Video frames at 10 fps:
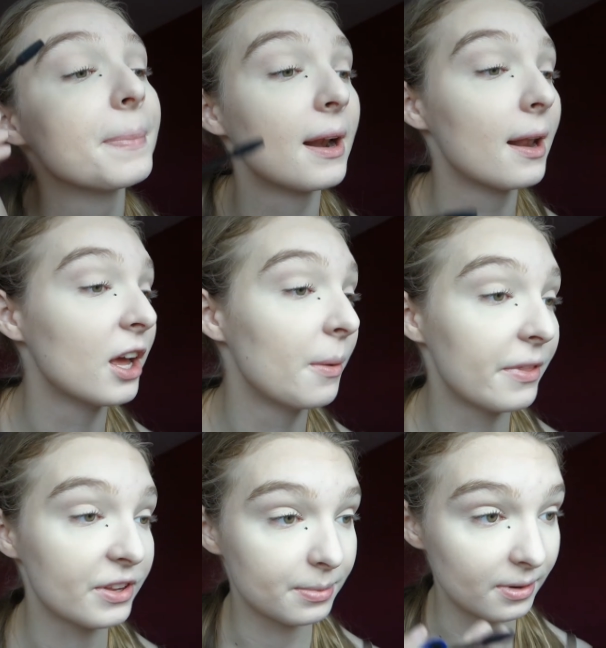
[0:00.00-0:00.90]
A little bit of
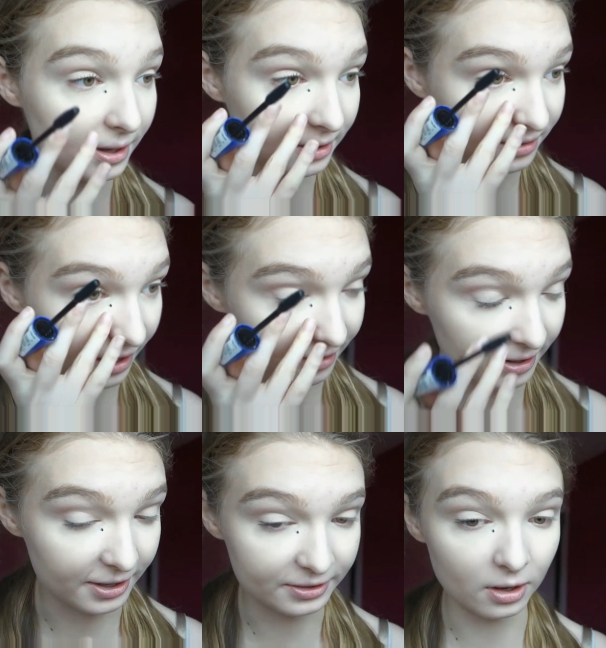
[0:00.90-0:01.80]
this product definitely
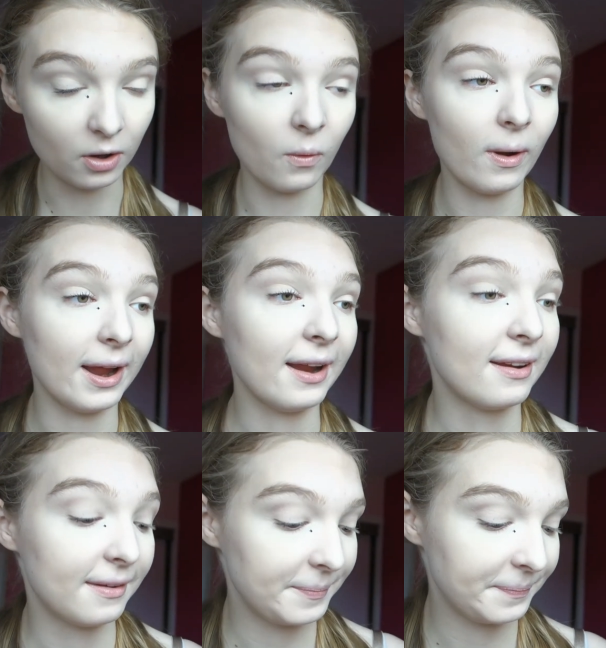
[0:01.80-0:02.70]
goes a long way.
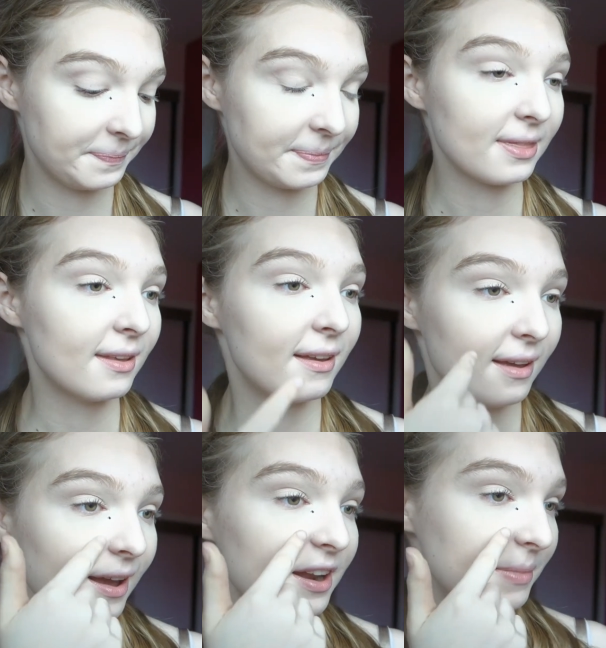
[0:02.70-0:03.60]

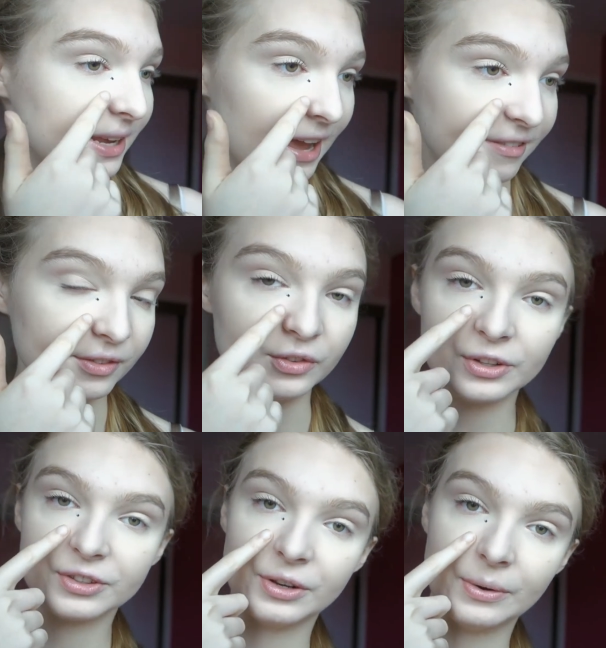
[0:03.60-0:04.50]
And be careful
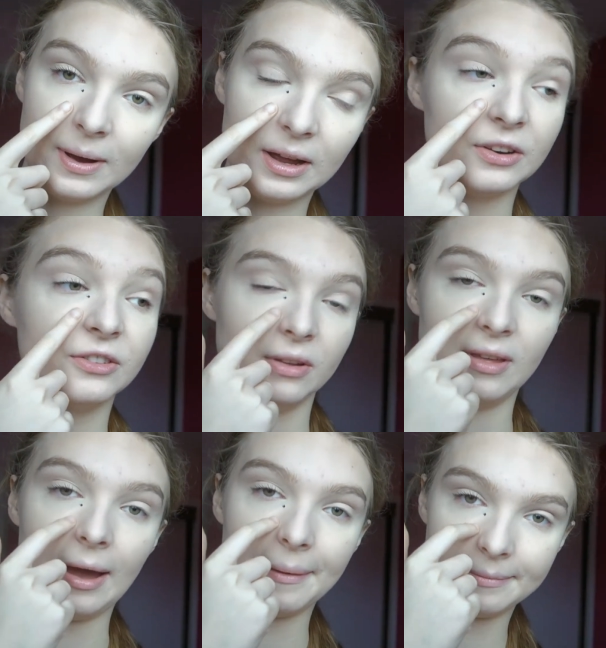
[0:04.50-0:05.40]
not to do
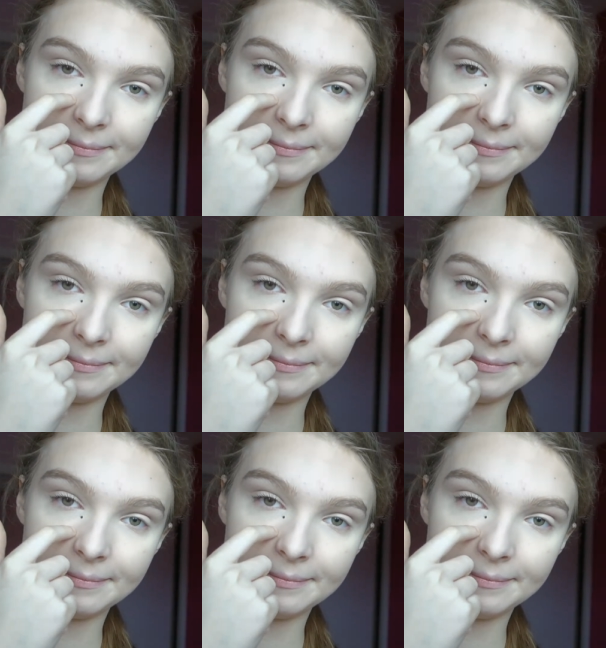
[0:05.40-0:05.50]
that.